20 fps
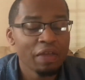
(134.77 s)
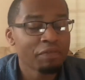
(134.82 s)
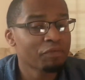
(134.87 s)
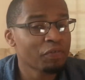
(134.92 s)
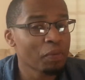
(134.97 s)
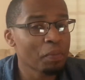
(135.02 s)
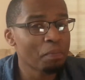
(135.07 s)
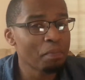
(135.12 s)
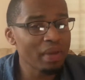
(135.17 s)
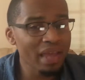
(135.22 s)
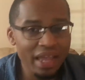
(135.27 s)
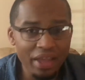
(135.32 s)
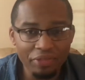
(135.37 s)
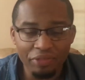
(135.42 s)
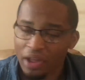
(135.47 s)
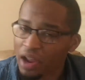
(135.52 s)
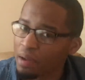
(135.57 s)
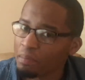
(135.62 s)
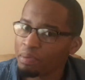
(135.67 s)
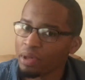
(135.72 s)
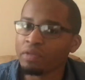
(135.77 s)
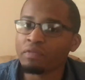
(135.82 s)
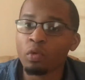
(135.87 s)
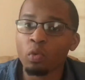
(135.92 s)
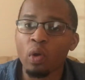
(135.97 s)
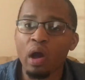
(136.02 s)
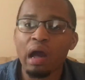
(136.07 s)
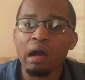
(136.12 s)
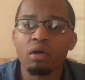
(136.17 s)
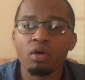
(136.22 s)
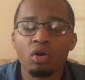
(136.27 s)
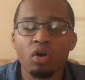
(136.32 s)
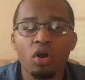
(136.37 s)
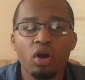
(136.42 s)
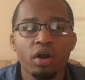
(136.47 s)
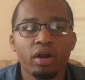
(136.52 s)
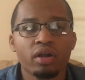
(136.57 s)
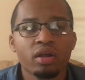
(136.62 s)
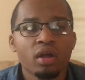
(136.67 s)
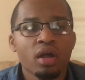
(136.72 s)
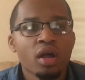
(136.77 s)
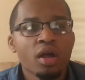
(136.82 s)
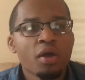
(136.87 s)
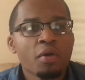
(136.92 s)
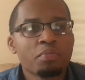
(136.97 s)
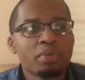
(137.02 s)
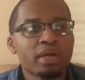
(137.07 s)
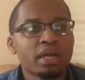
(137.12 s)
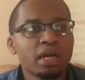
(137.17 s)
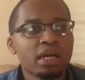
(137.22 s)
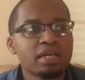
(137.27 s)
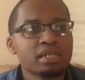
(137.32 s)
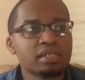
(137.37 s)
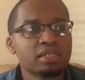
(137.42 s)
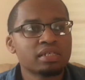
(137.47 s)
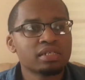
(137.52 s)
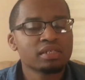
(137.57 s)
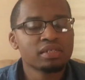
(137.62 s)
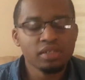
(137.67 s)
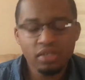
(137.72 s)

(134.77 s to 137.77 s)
And for me, they're a bit of a wild card because,